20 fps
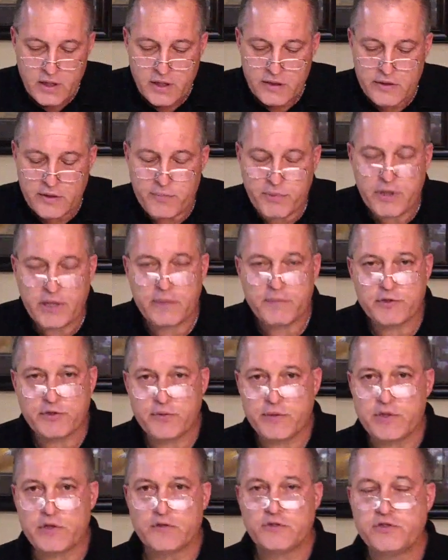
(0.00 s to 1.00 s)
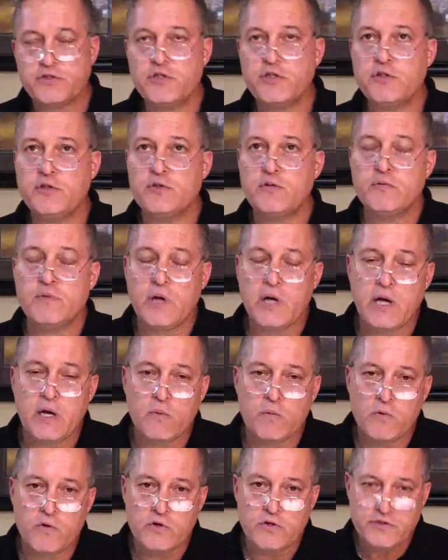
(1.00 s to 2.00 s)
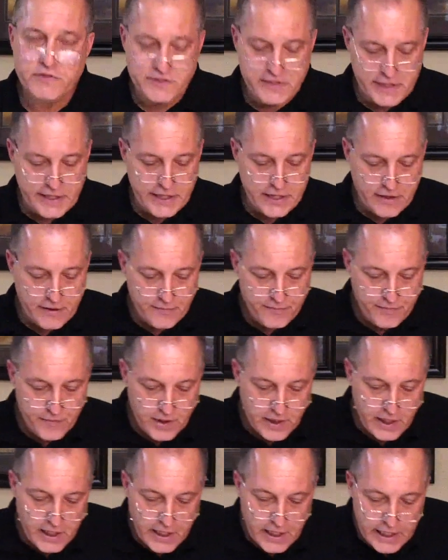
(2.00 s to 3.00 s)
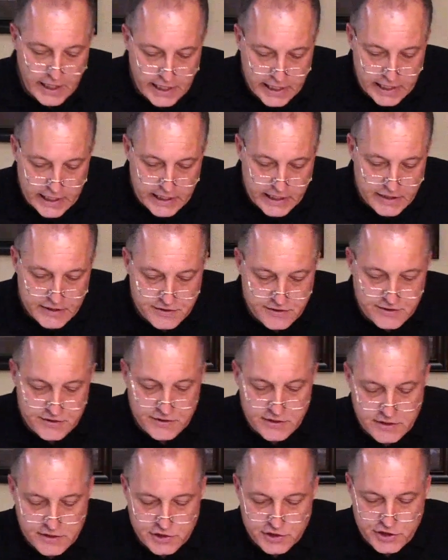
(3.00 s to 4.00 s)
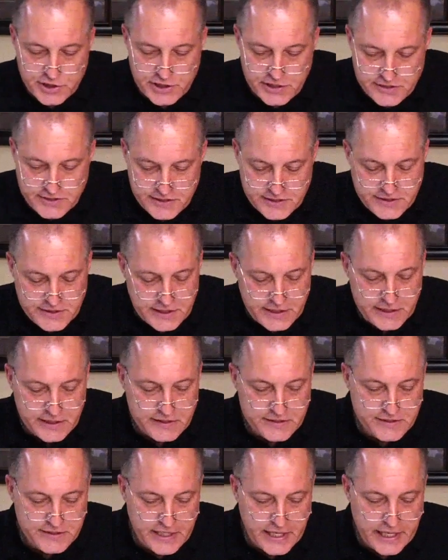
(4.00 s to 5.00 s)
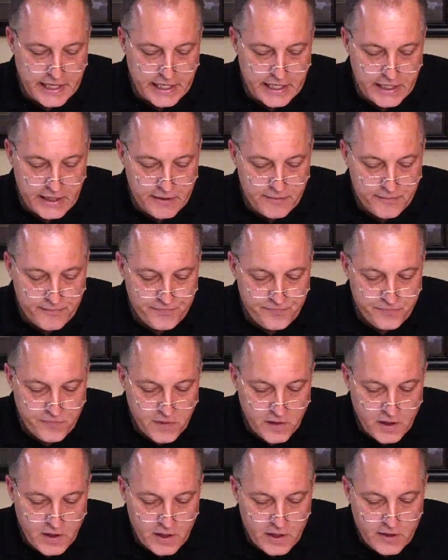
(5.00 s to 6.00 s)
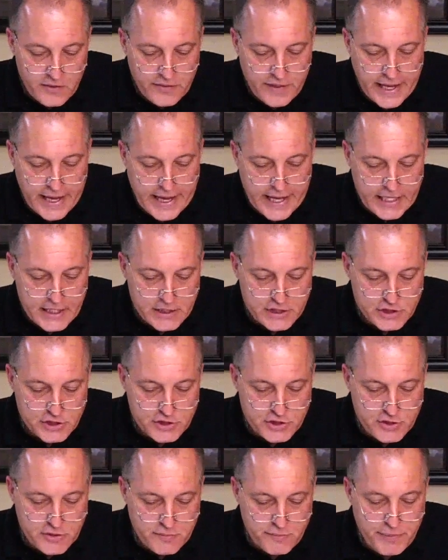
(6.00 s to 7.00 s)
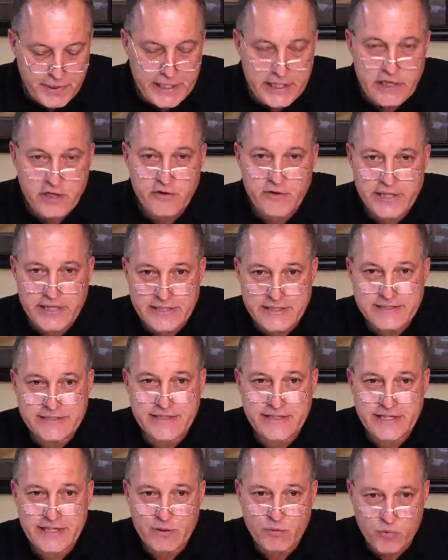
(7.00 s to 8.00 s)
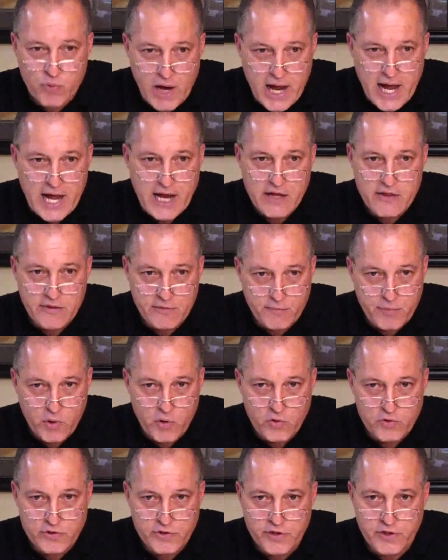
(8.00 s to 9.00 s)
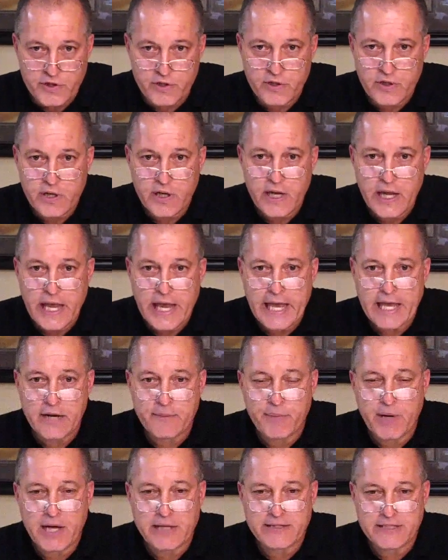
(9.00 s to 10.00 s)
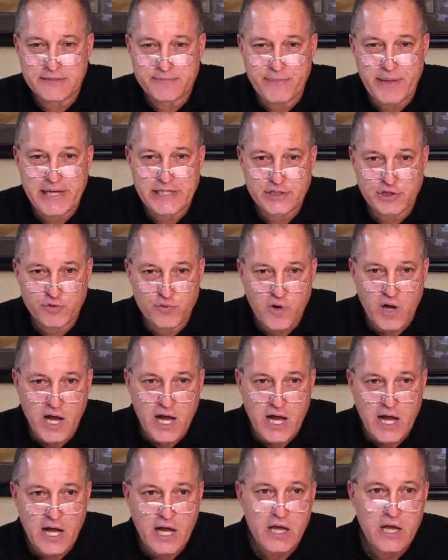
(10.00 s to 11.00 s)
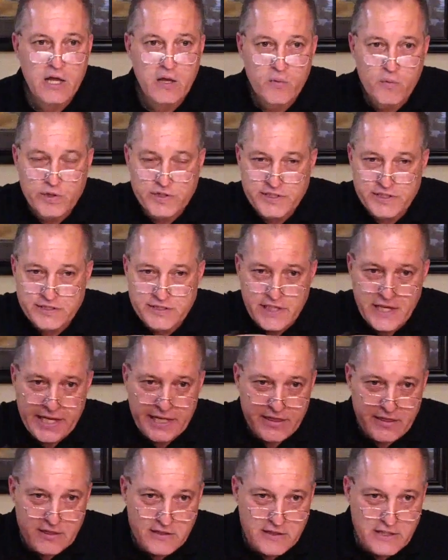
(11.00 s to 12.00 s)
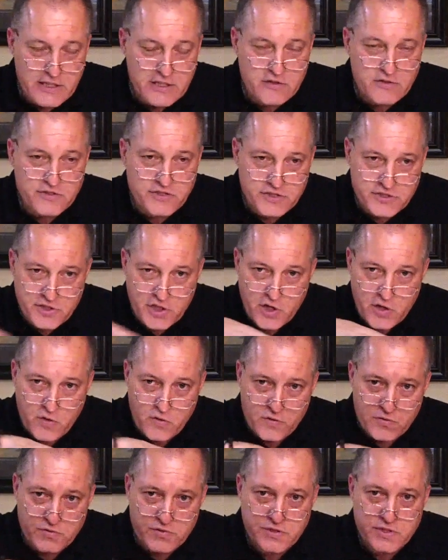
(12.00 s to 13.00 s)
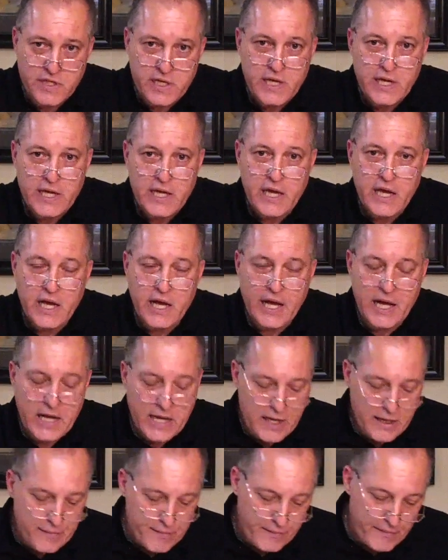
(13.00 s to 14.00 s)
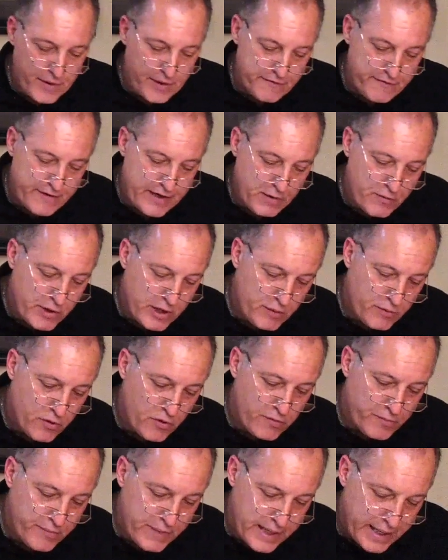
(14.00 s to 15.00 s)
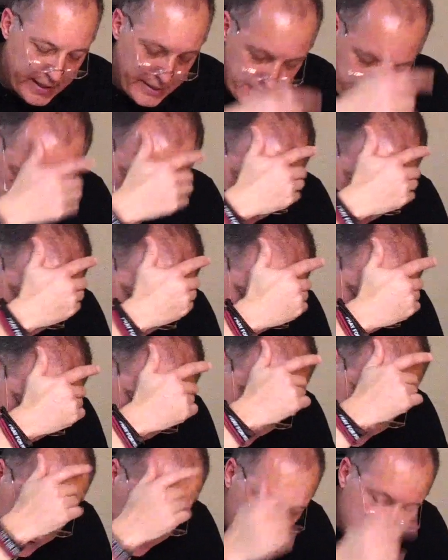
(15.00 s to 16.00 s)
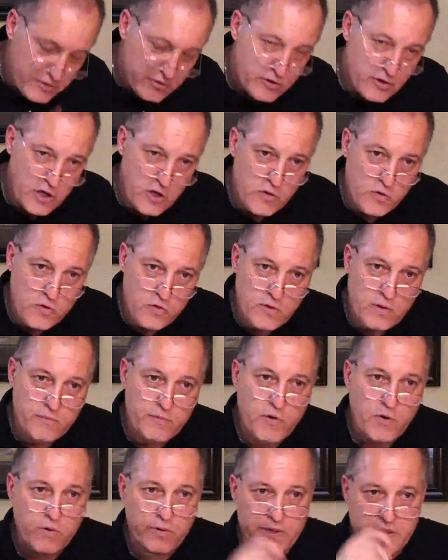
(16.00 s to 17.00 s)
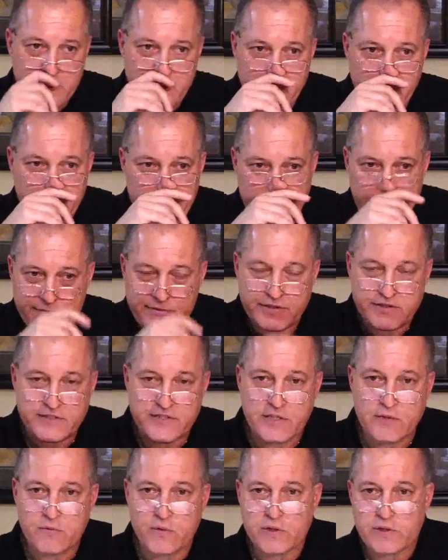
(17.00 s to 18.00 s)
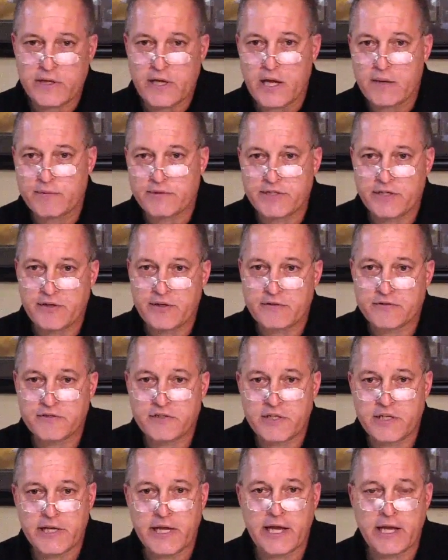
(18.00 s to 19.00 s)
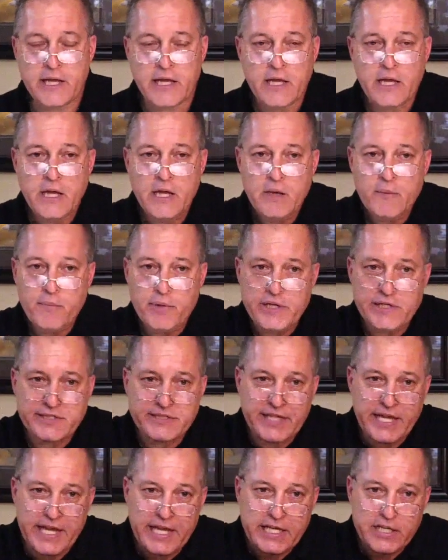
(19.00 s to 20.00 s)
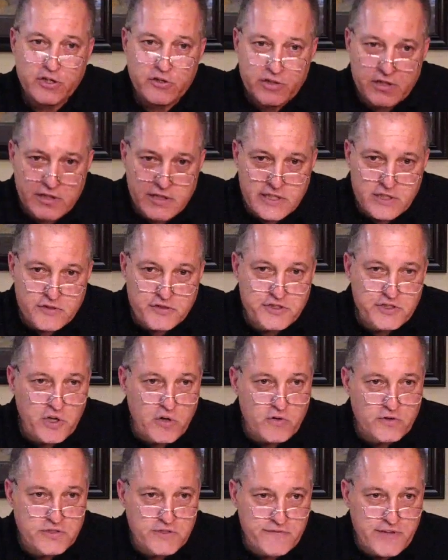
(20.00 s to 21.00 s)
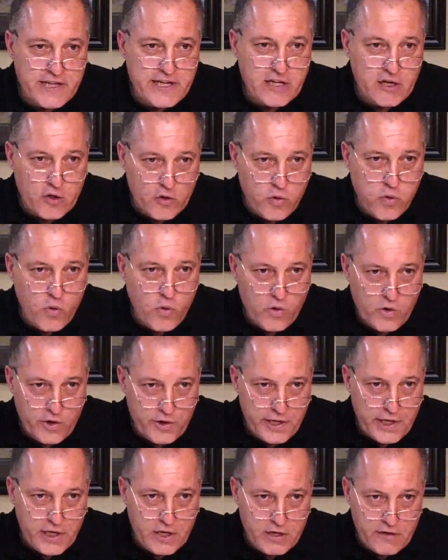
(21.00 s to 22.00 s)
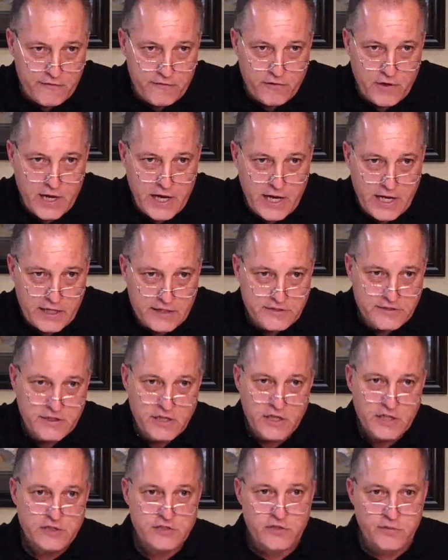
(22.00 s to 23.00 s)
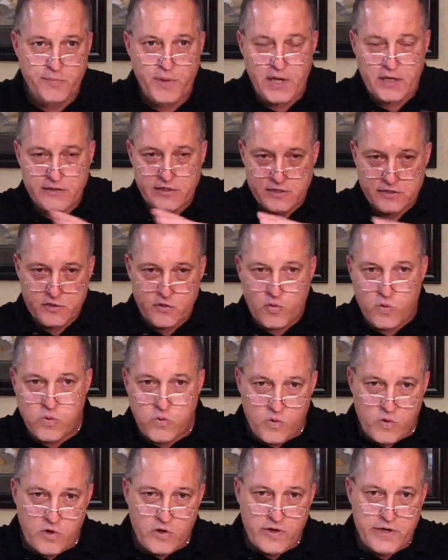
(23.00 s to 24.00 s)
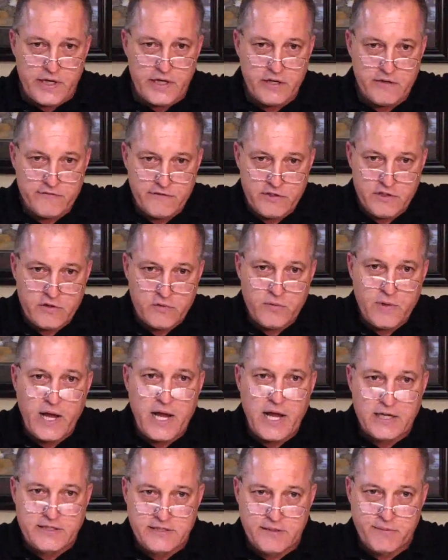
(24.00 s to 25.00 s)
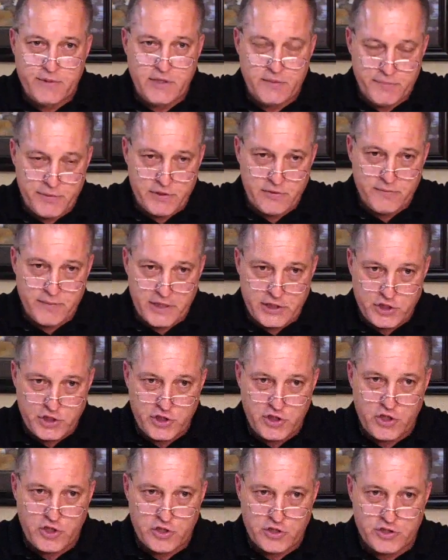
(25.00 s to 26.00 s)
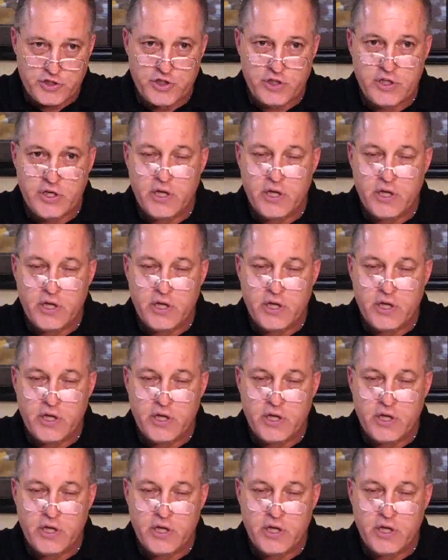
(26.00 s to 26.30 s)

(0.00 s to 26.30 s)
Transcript: the play between those two uh, words there, is Jesus is saying that Peter is the rock, the boulder, and upon this Petra, which is like the little stones, um, in fact, what I wrote in my Bible, and I don't know who I'm quoting there, I'd have to see what commentary I was looking at, but he's saying, You're the little stones of like a quarry of rocks. So upon this quarry of little rocks, I'm going to build my church.